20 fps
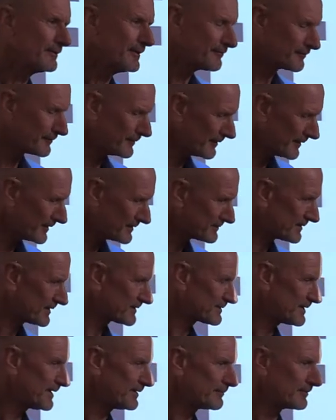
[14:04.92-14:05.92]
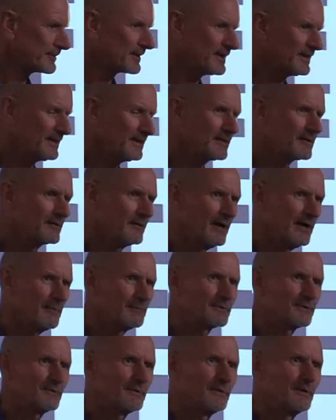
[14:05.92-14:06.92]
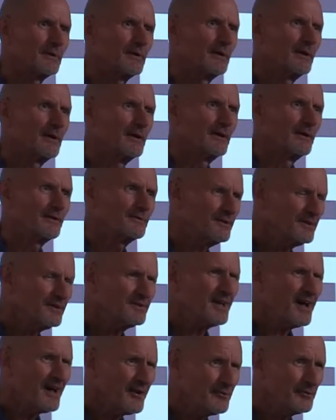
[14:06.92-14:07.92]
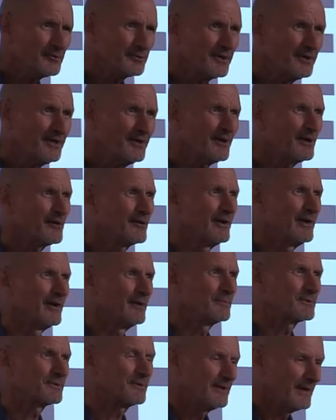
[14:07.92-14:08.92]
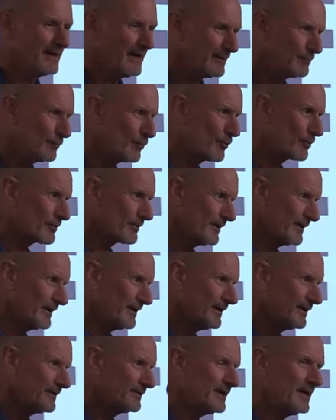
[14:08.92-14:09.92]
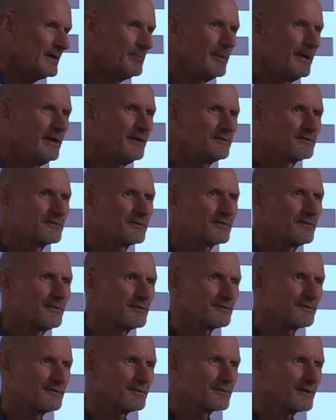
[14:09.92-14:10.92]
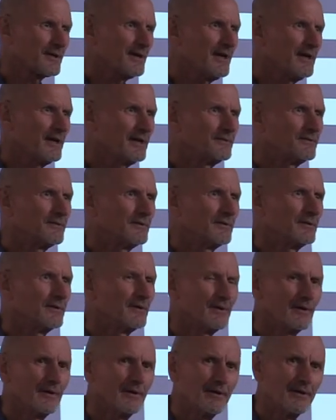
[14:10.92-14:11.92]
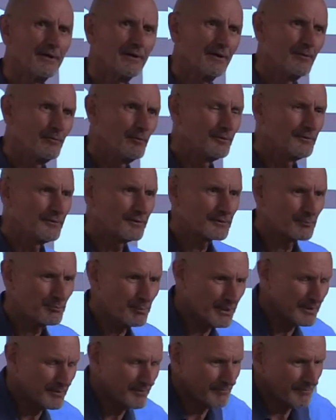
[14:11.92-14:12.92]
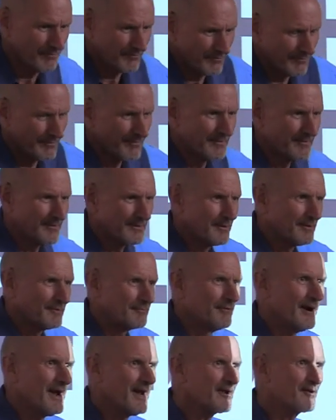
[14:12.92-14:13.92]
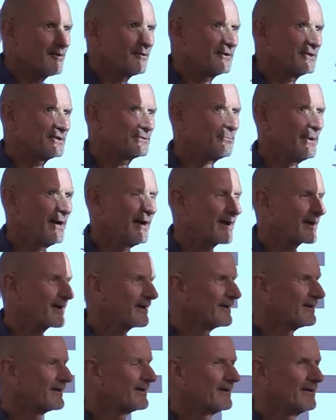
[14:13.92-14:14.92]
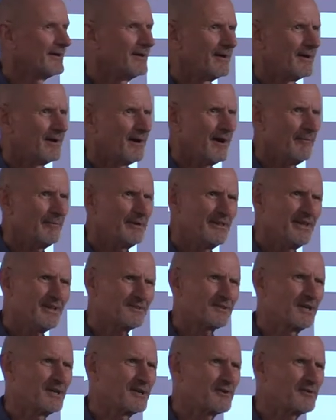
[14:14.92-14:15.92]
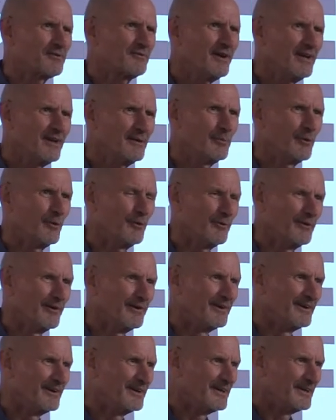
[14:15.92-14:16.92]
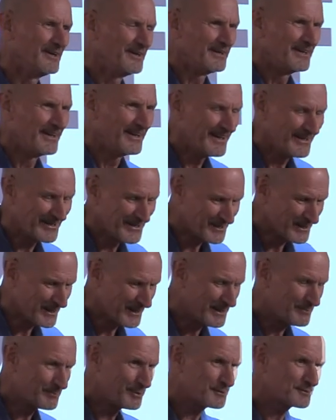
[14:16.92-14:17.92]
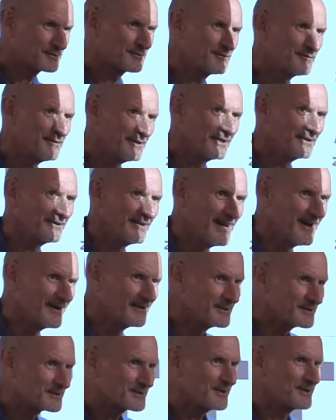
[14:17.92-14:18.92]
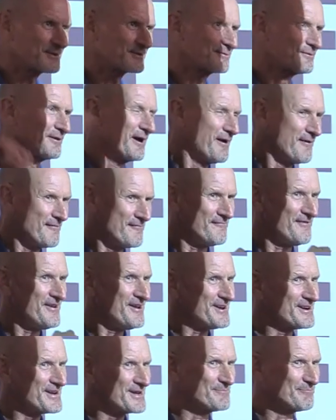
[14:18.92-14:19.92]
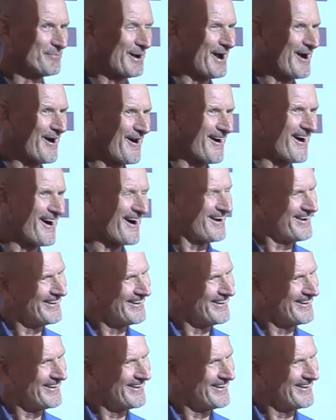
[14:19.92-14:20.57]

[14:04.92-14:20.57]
lift nearly 600 kilograms, 600 kilograms, and walk 10 metres across the stage with this big rack on his back. I mean, that's incredible. And he, and he puts the thing down and he says, vegan power,